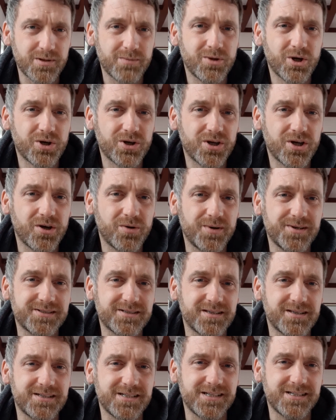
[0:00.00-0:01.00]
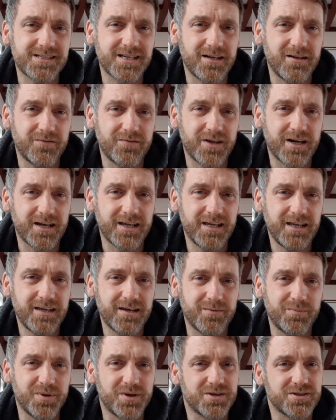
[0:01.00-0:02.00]
I'm not going to go into the detail of that
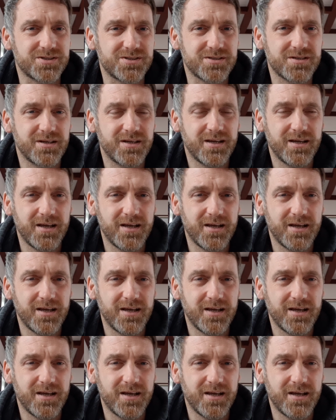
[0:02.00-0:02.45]
here, because